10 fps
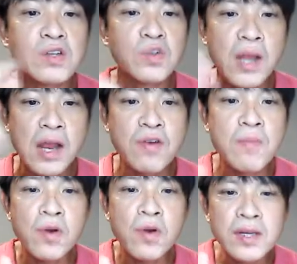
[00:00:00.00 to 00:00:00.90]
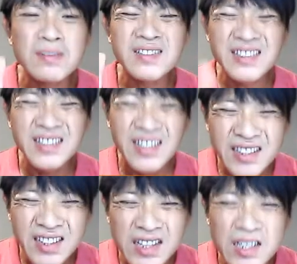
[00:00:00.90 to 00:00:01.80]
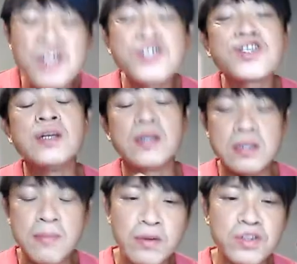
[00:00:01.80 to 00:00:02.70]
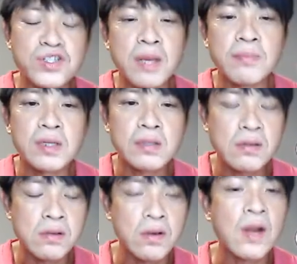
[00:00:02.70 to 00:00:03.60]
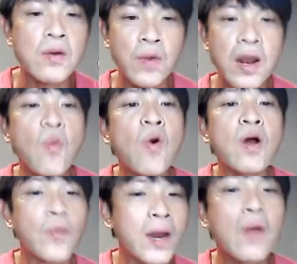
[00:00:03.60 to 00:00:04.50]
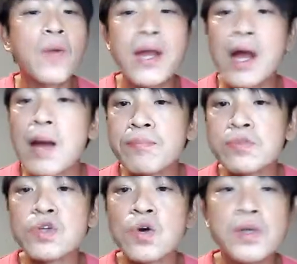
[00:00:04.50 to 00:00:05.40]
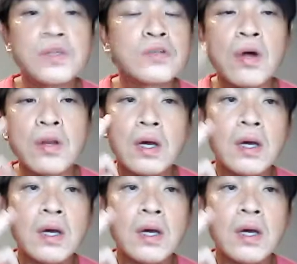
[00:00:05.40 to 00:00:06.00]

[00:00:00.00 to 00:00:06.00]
So that every morning the condition is about the same, right? When I wake up, so it's not.